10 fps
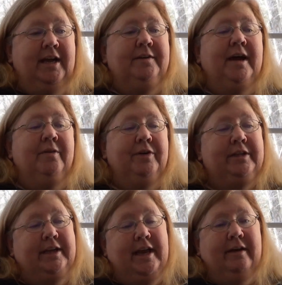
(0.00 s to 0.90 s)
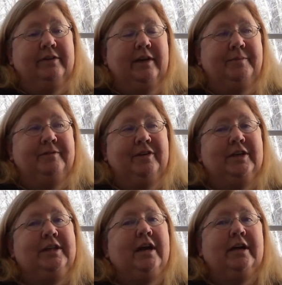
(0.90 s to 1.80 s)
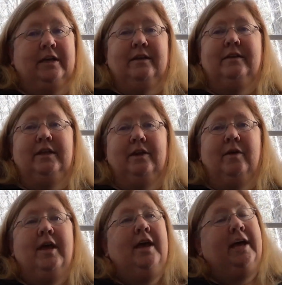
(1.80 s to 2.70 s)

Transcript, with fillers: I, I really have and I've been very lucky, you know,